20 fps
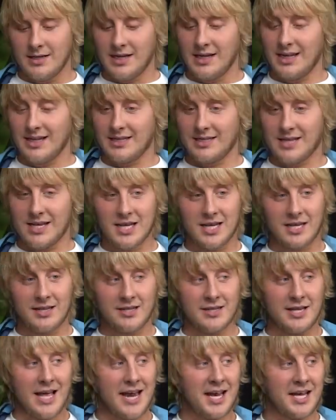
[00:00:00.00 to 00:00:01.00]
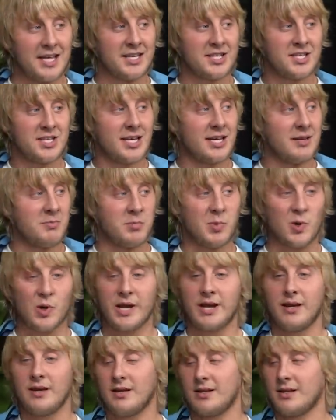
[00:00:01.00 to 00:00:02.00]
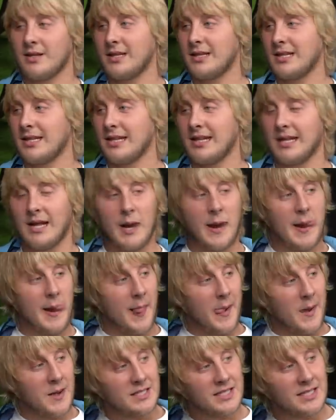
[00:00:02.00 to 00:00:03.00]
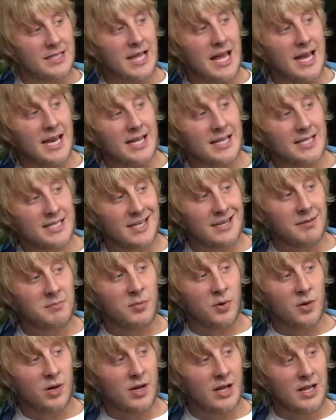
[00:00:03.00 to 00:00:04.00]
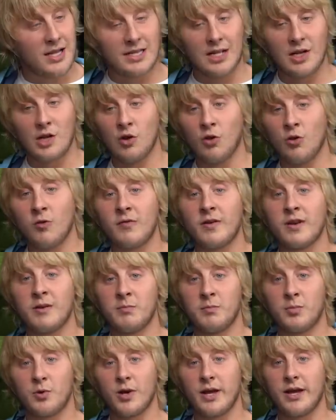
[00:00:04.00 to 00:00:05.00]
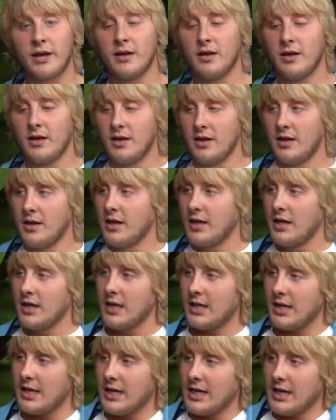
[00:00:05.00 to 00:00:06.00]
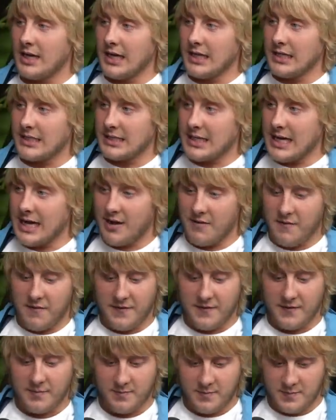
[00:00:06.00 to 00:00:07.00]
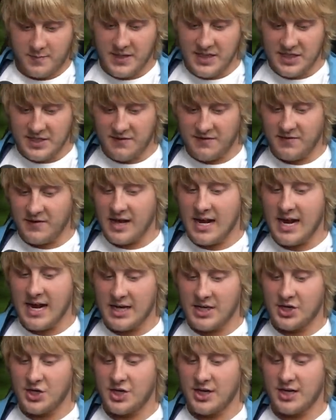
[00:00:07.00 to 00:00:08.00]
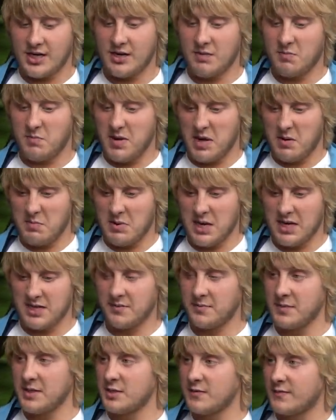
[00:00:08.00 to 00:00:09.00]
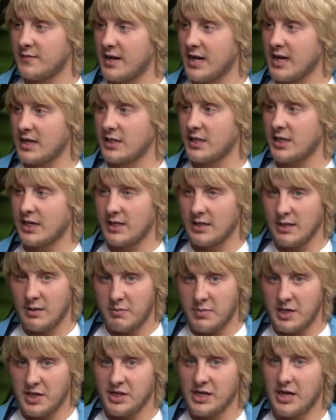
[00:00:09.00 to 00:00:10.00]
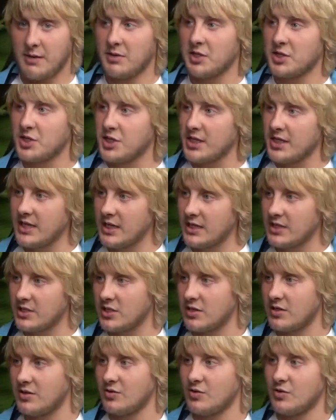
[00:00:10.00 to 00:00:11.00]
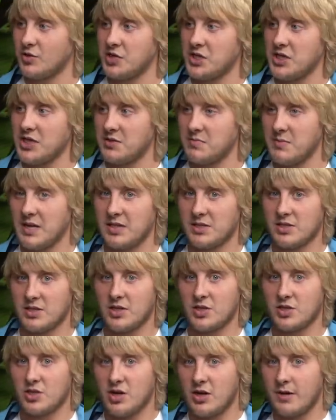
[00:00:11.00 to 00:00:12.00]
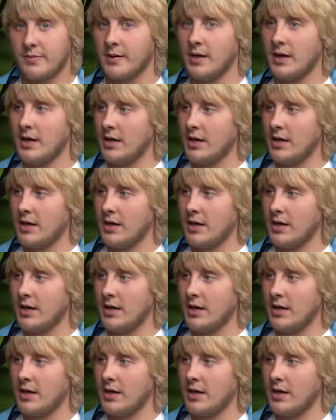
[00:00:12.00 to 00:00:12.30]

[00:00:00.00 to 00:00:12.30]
It's like a delicacy in Borough. Do you know what it is? It's a delicacy in Borough, lad. They love it in Borough. One of my brother's best mates is from Borough. It's like a piece of fried chicken, big massive piece of fried chicken, then bechamel cheese, another cheese melted on top.